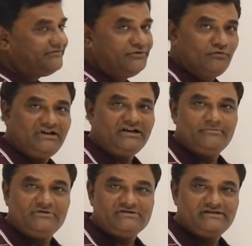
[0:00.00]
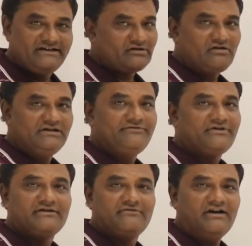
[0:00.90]
take few variables. Later on, if
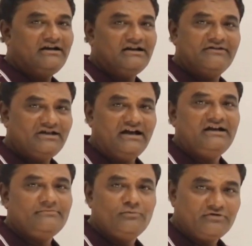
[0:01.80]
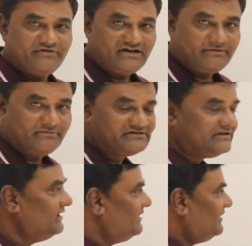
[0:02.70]
required, I will add more variables.
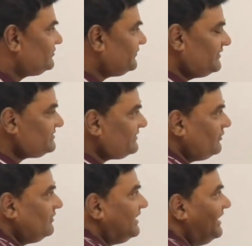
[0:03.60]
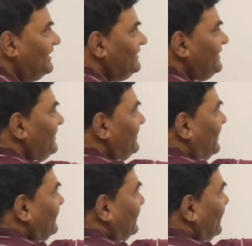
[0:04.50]
So first of all, I need
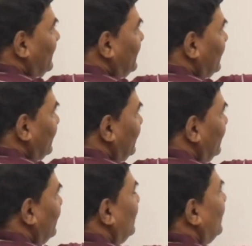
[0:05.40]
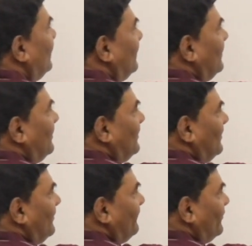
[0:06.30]
an array
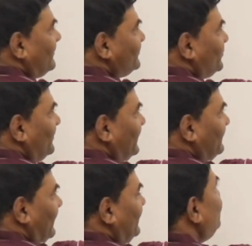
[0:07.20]
for storing the